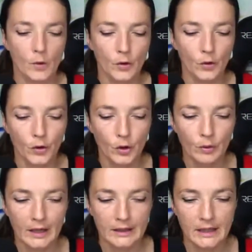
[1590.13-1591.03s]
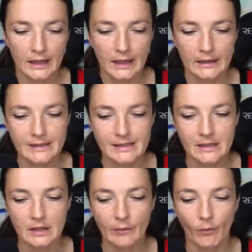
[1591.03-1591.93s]
You can then
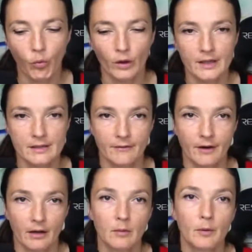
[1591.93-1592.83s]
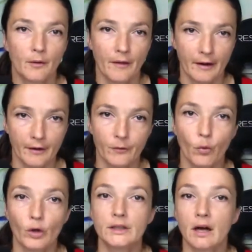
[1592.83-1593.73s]
see what is available there and
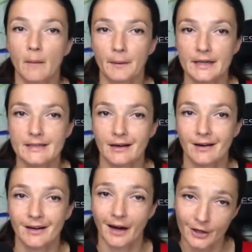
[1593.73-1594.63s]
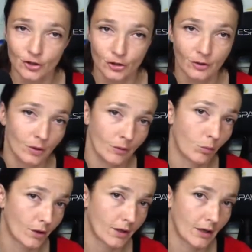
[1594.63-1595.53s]
what companies are actually
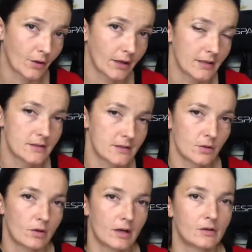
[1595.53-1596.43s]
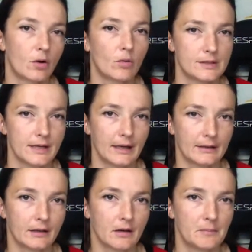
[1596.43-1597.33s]
working on it. So you can contact
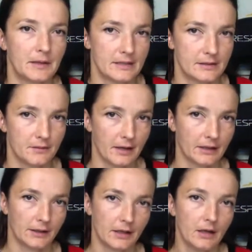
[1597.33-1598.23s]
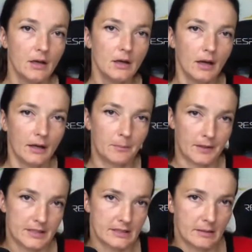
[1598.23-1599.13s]
the companies directly and
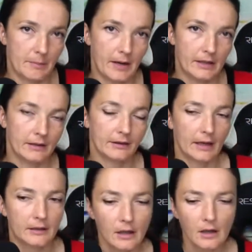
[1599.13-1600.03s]
participate in that.